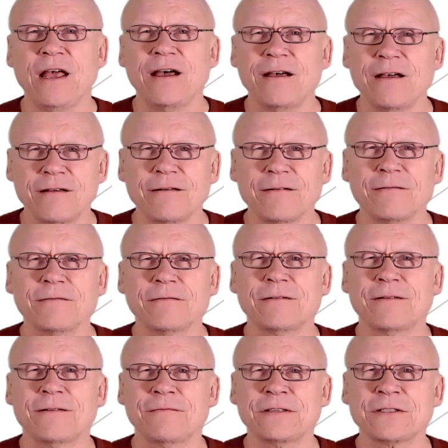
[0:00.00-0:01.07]

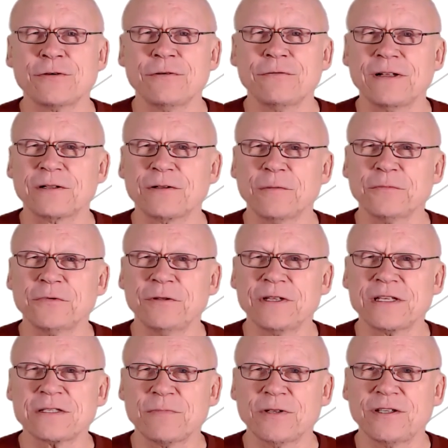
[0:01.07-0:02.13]
I wish you welcome to
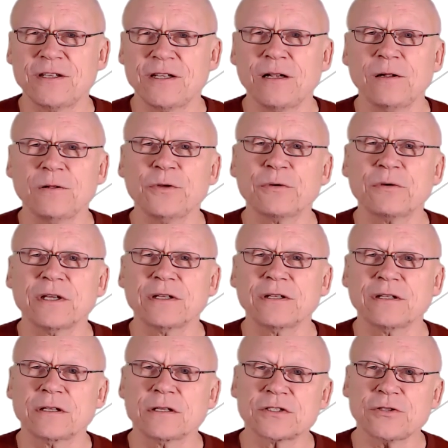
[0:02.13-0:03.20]
this material. You
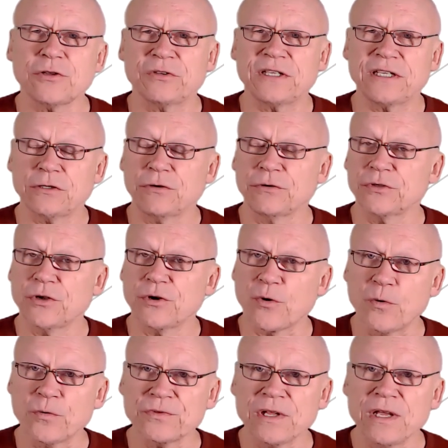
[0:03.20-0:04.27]
can study it on your
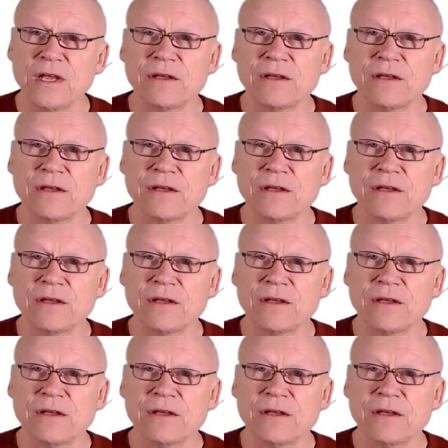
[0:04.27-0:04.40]
own.